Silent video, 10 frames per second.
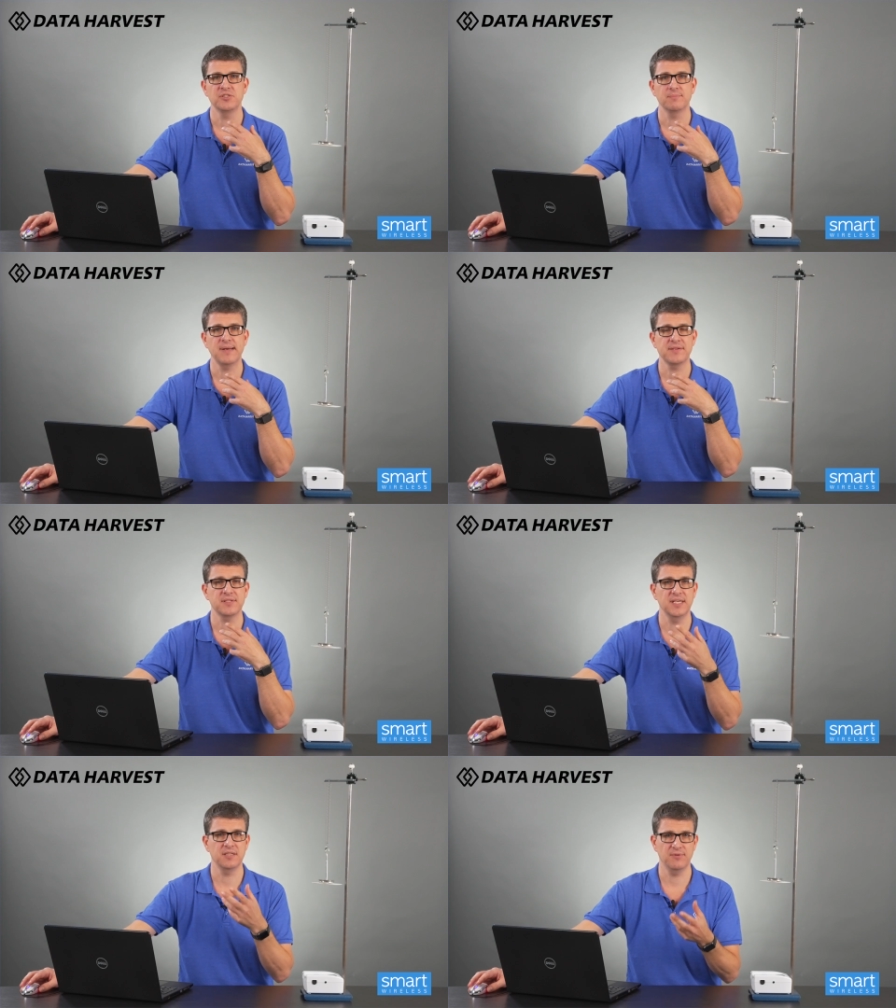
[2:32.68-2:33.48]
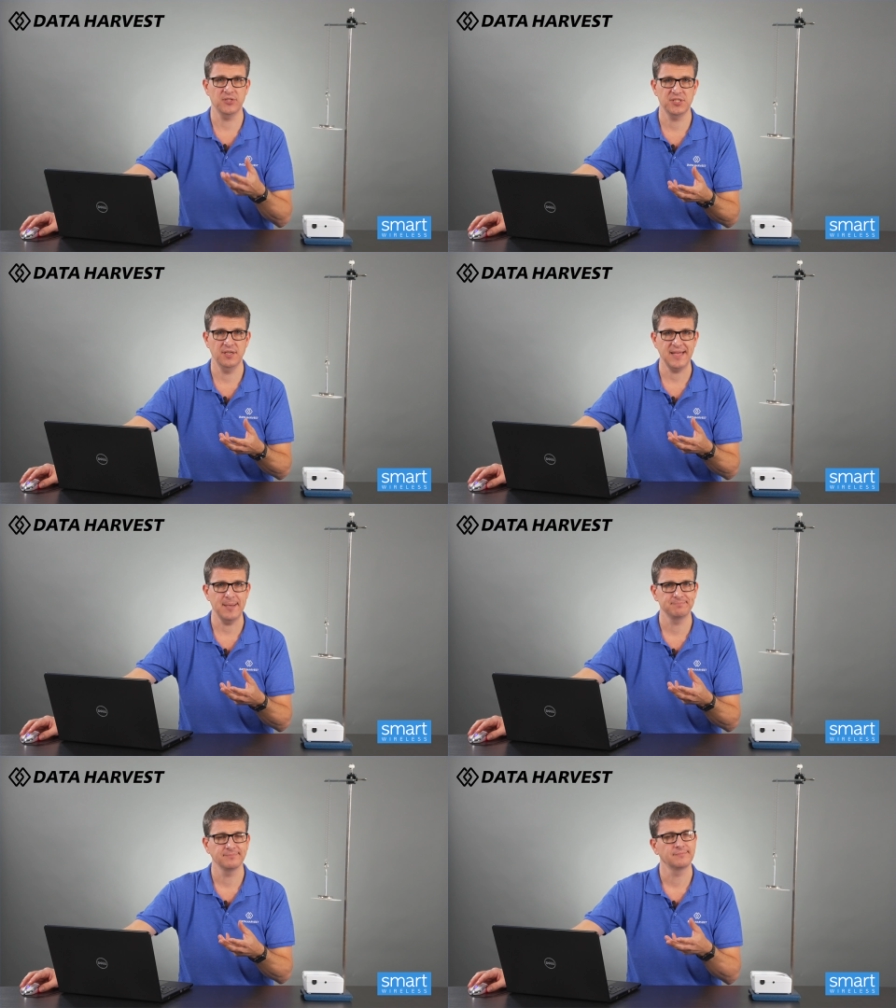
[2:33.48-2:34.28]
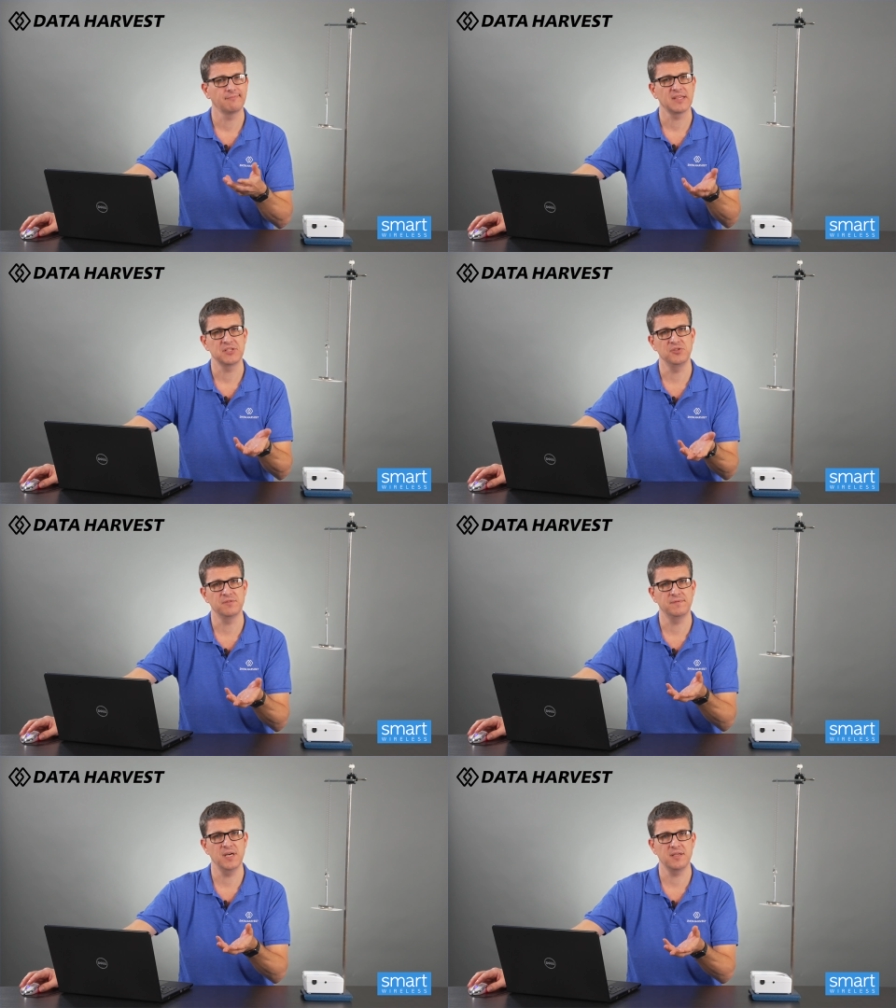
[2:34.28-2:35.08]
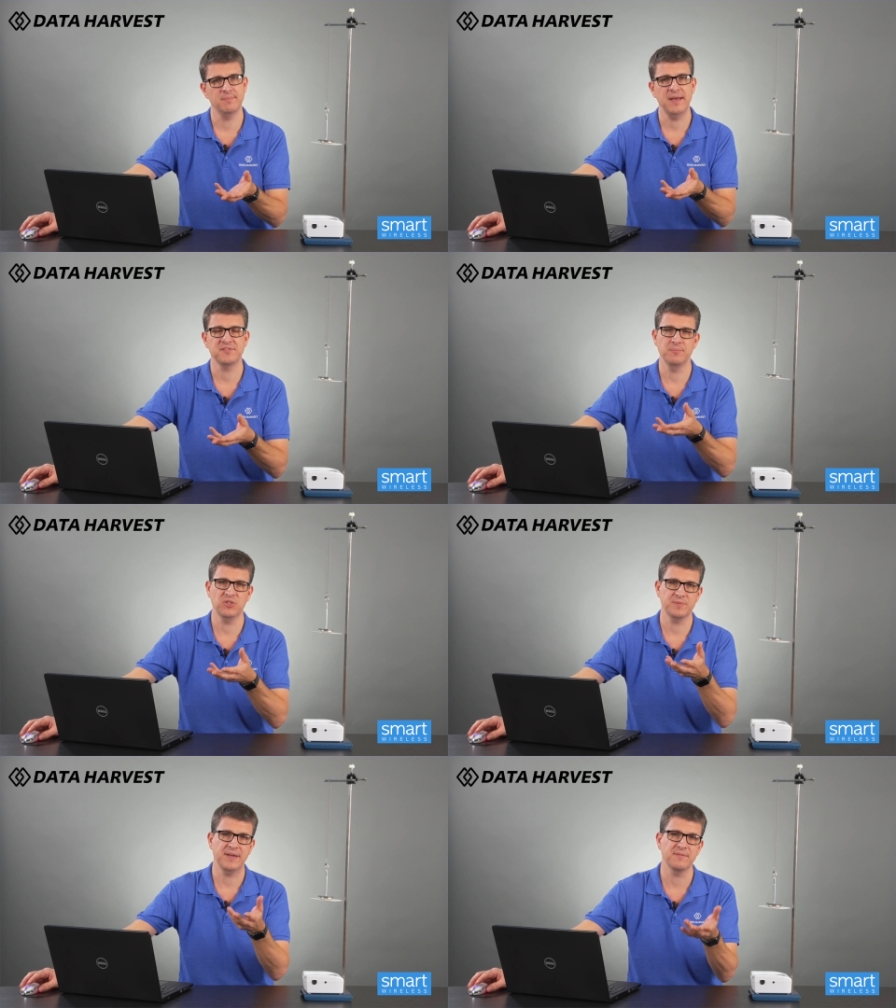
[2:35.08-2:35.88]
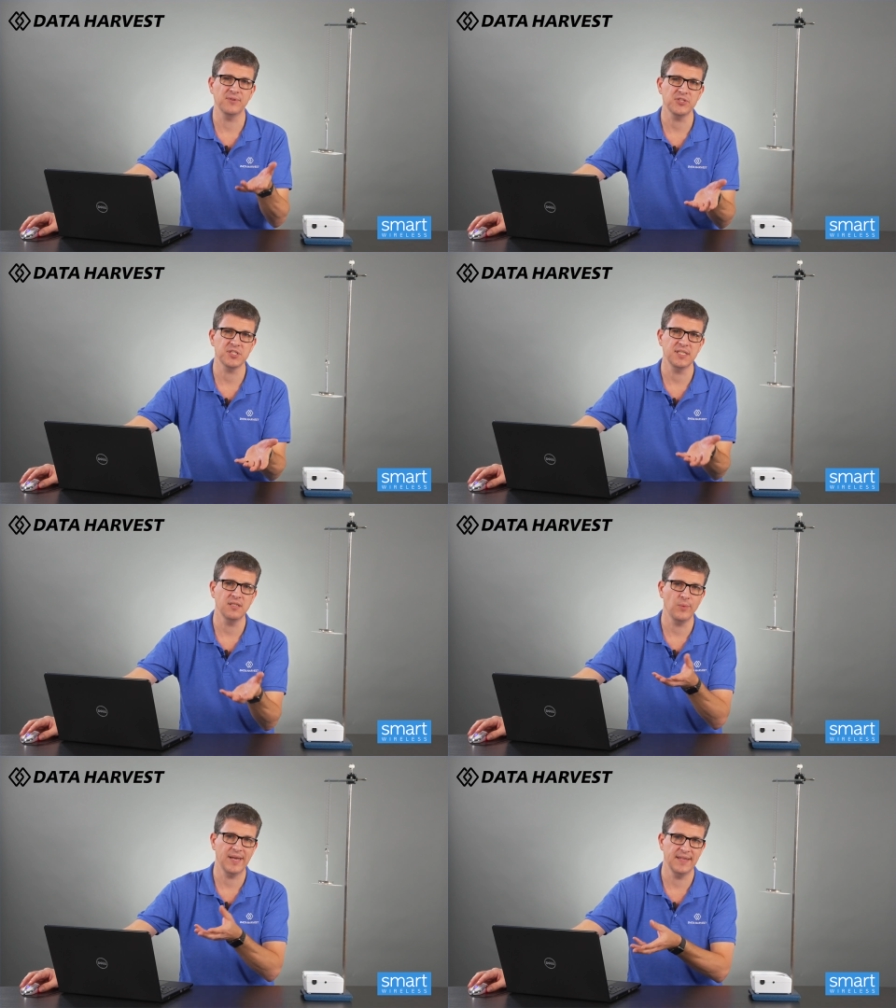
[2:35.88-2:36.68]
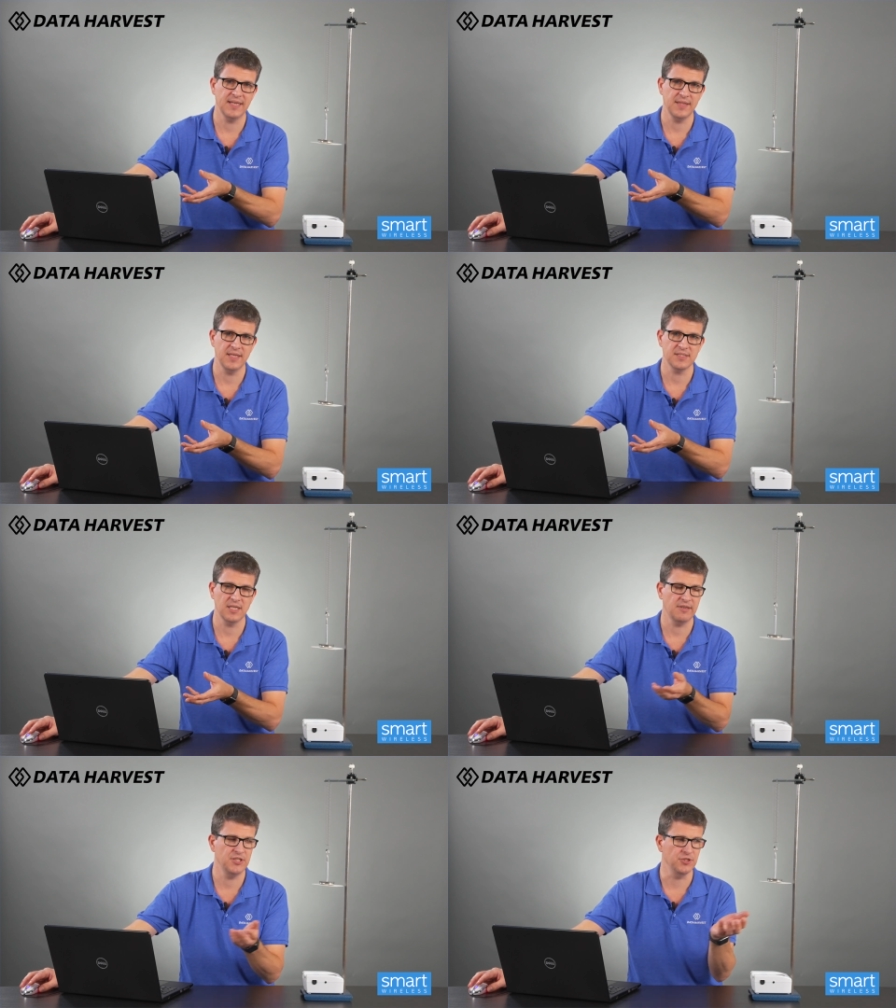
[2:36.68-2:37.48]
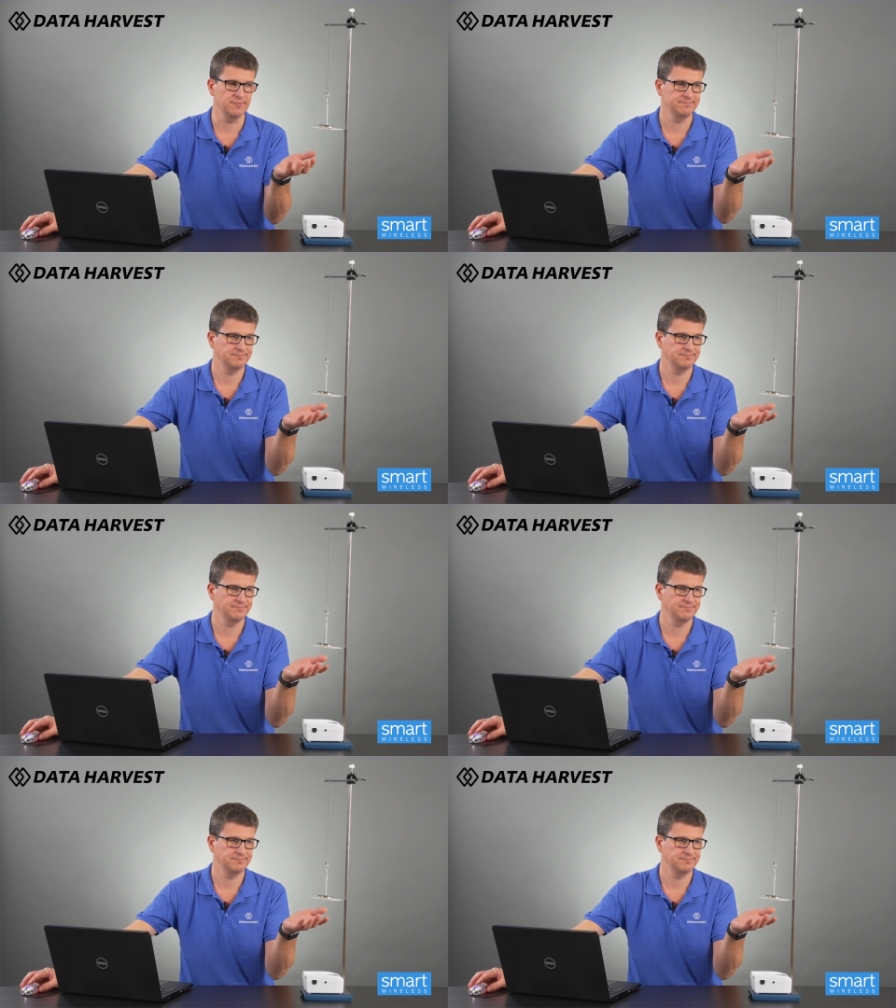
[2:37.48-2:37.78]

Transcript: some maths and get the velocity of that, do some further maths, and because we have the velocity, we can then get the acceleration.